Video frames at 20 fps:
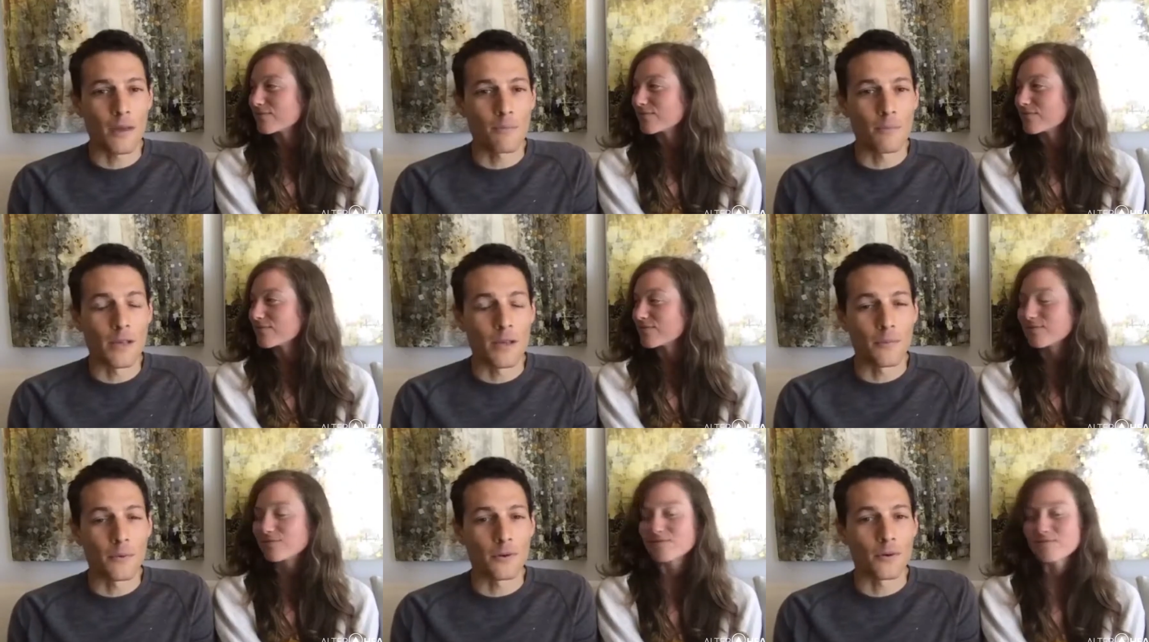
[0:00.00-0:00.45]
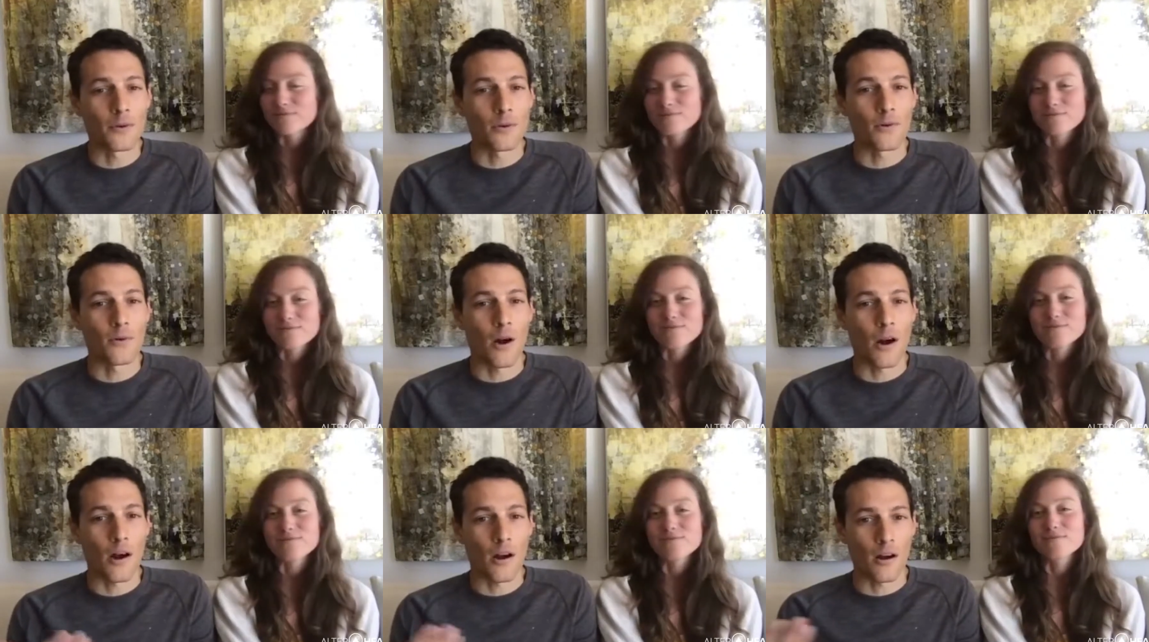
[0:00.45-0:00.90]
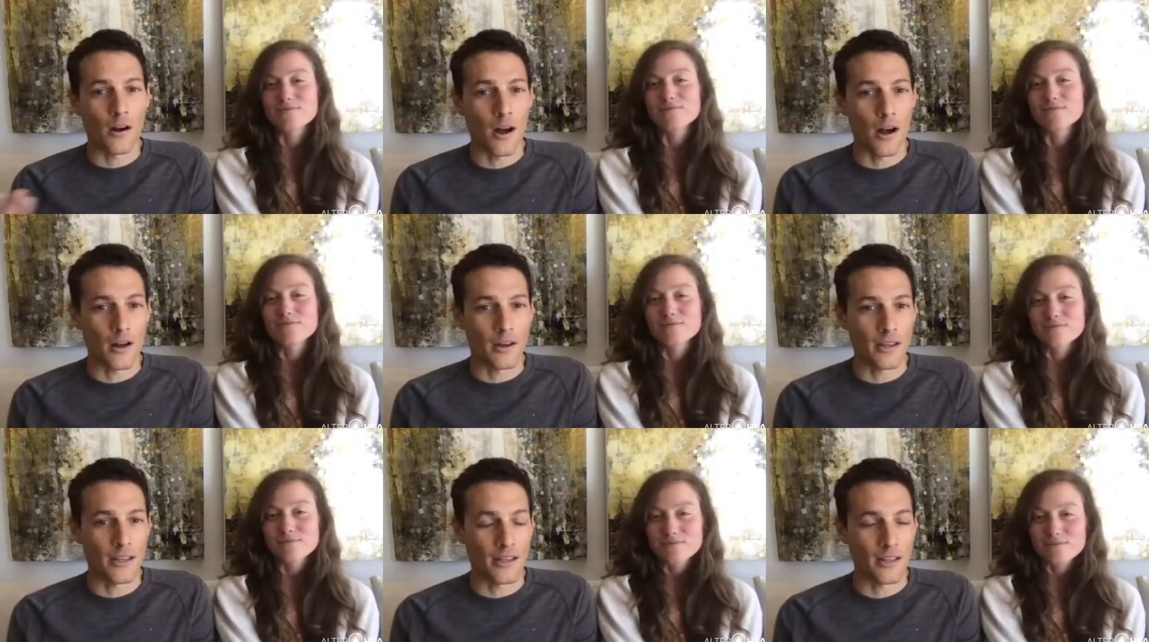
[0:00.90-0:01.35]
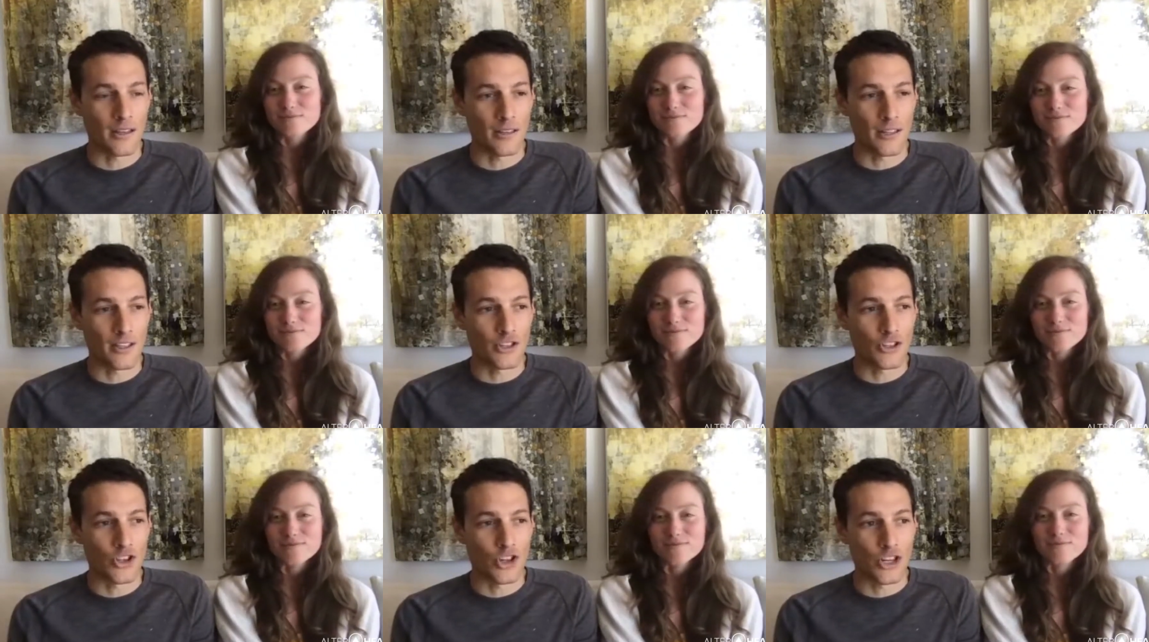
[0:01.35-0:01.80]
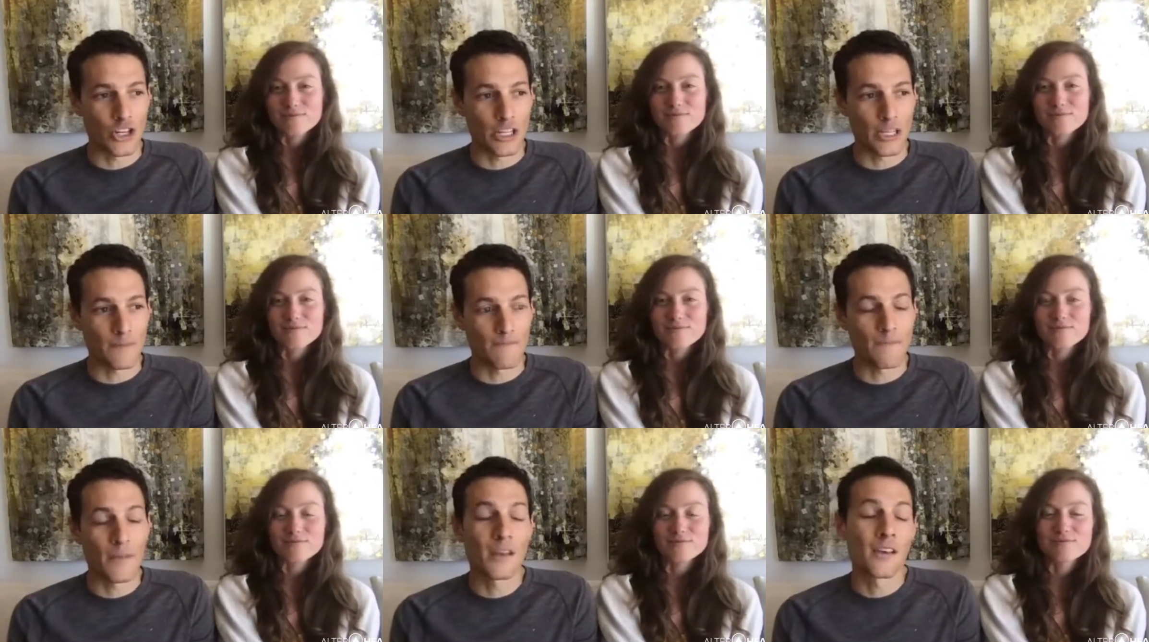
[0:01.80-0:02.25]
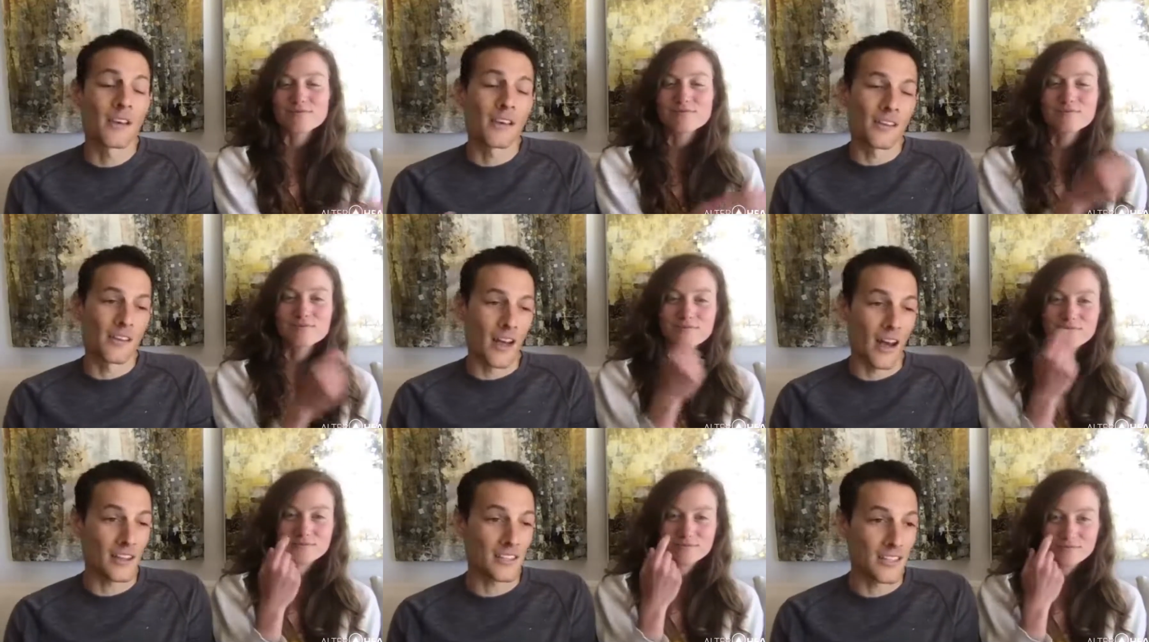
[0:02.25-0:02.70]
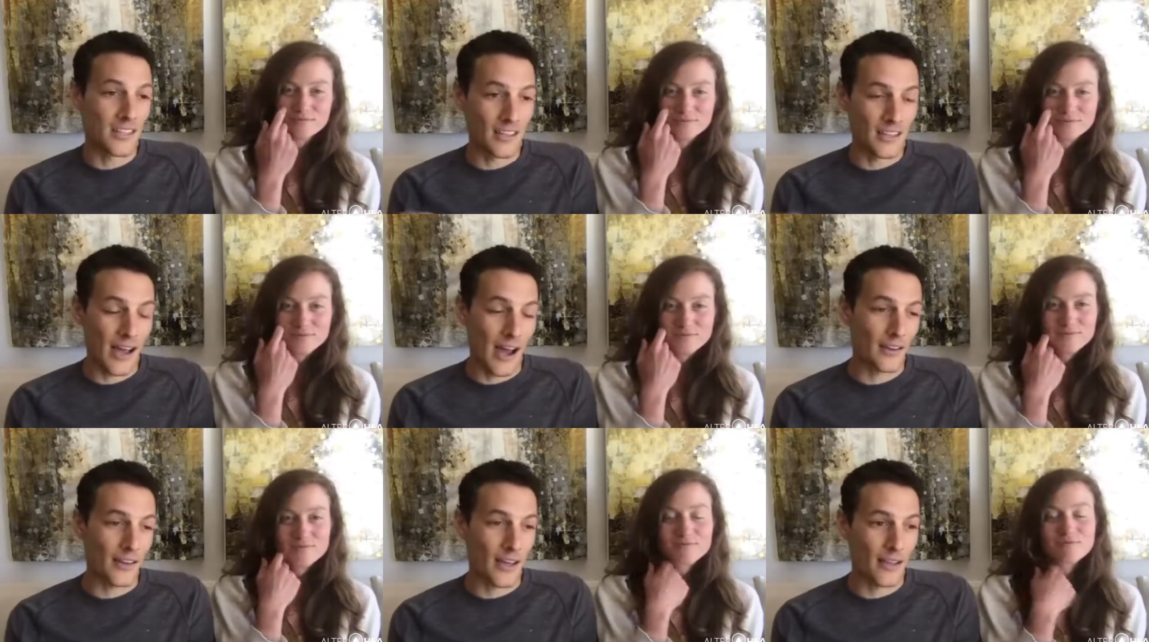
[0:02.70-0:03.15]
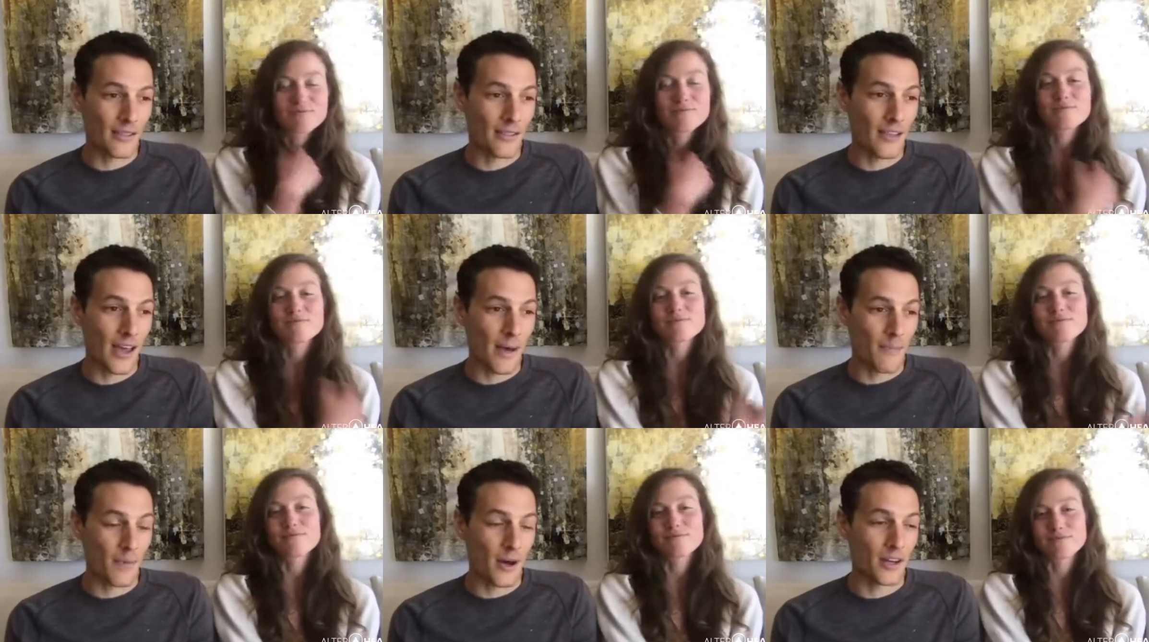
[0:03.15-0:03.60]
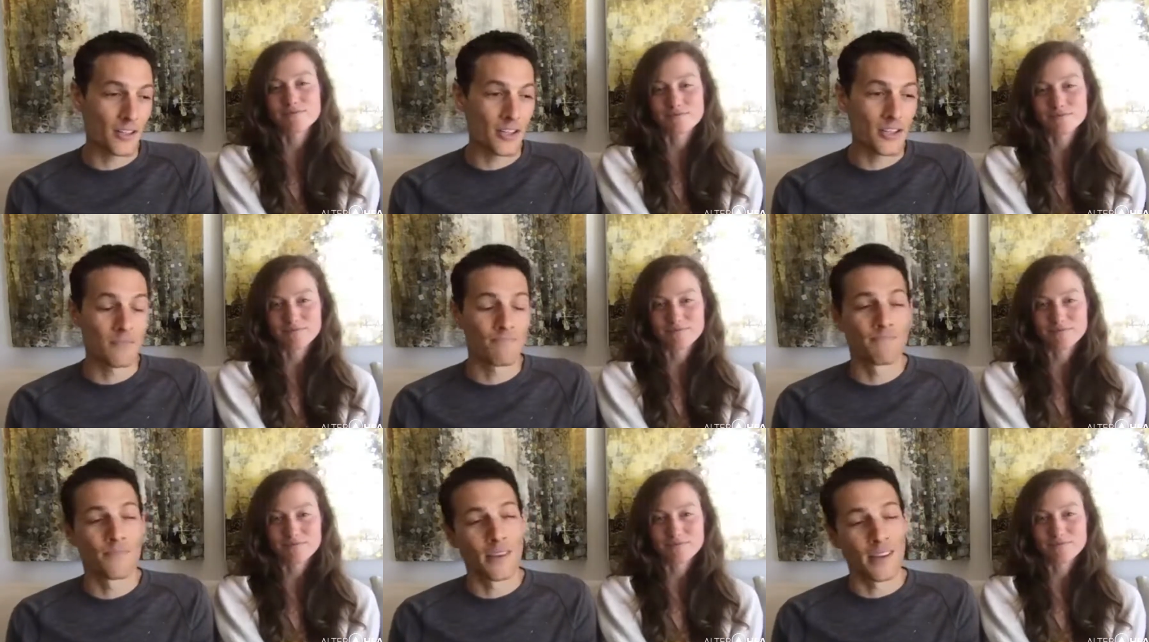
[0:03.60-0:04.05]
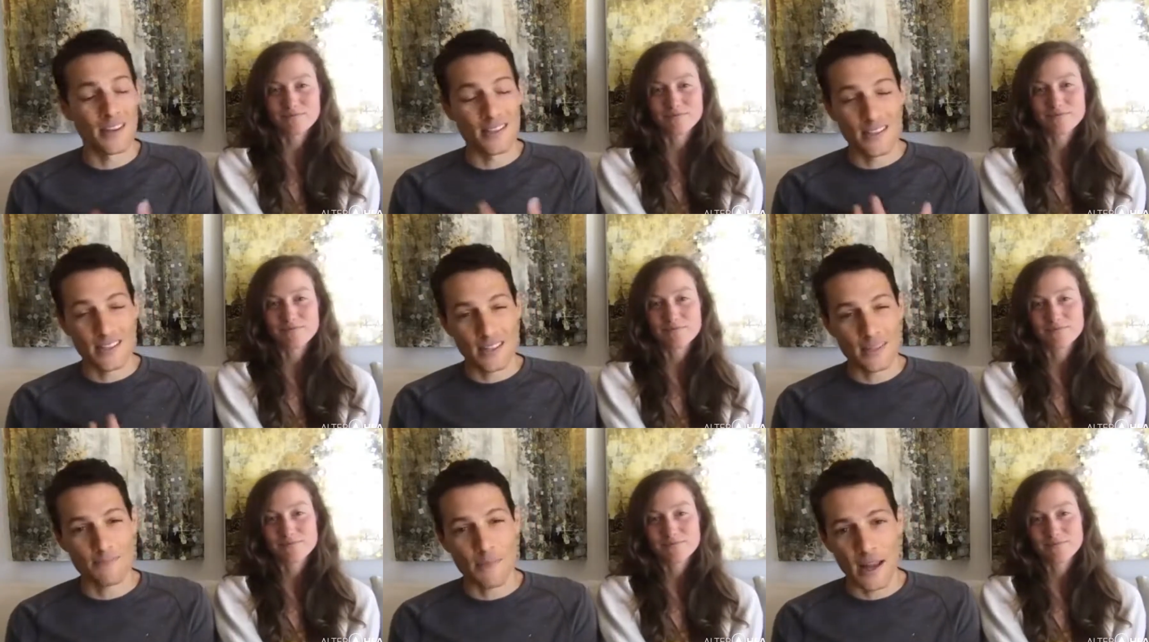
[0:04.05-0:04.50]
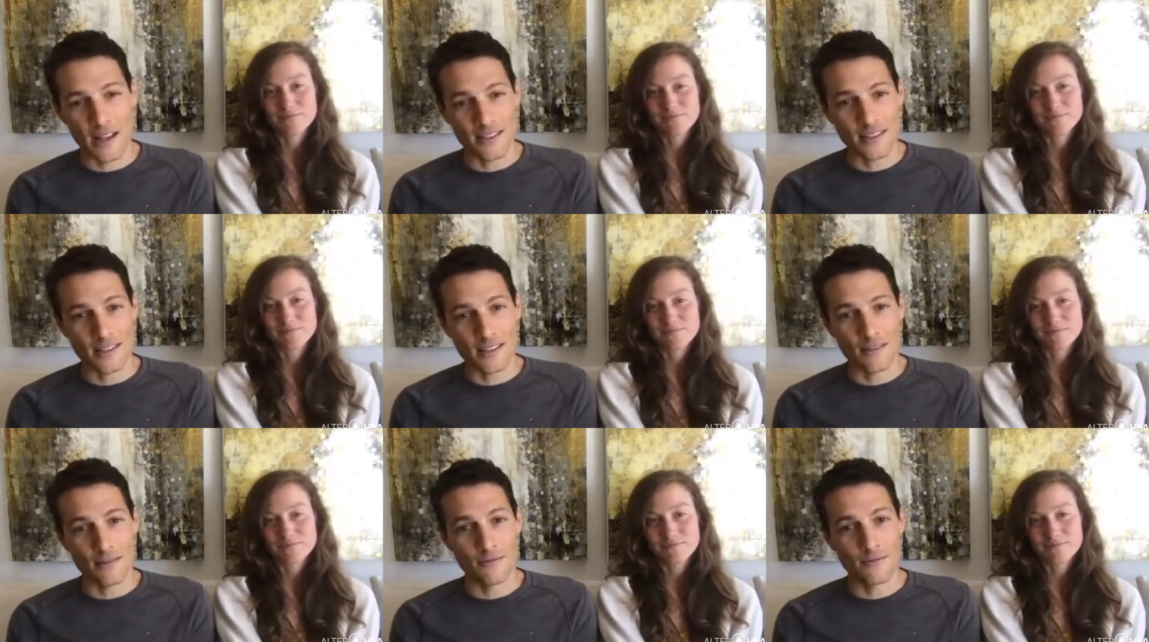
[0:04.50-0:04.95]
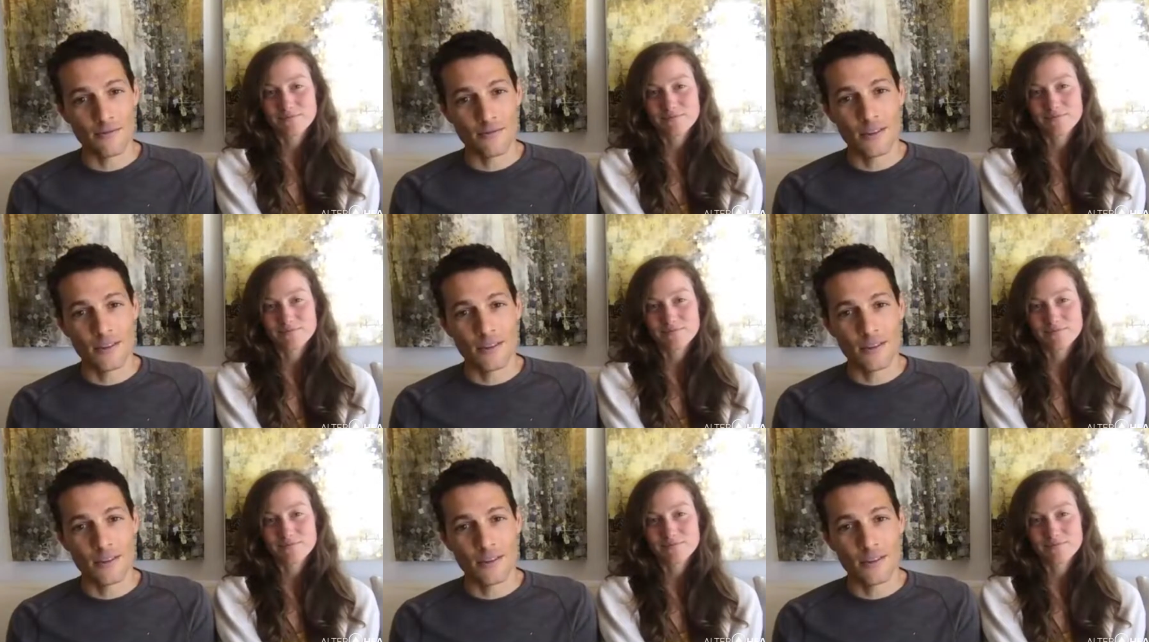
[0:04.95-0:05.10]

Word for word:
Speaker 1: people who are on a healing journey not to eat out that much. It's expensive.